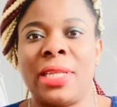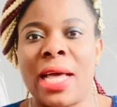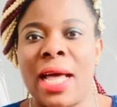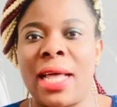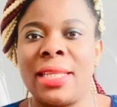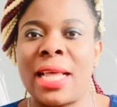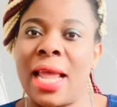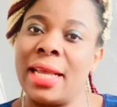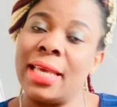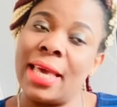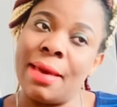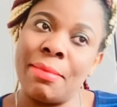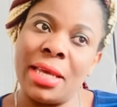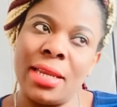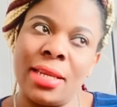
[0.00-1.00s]
that. I
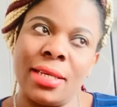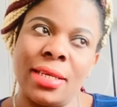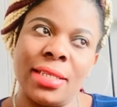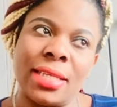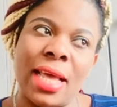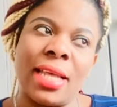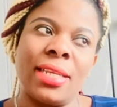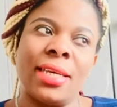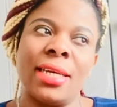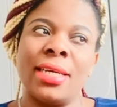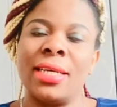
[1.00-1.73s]
came in, he said,